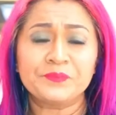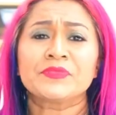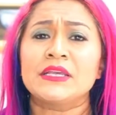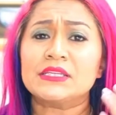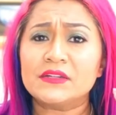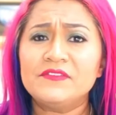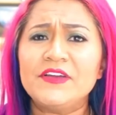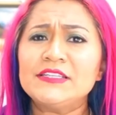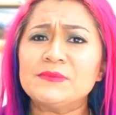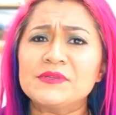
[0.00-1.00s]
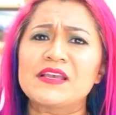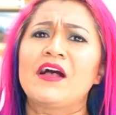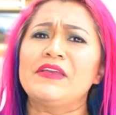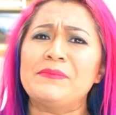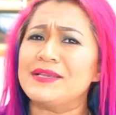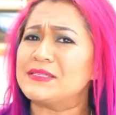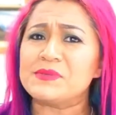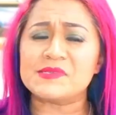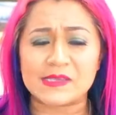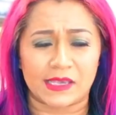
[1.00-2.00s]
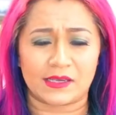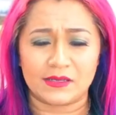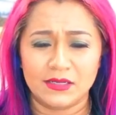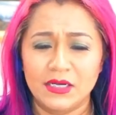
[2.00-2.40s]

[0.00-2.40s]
He's convinced himself it makes him sick.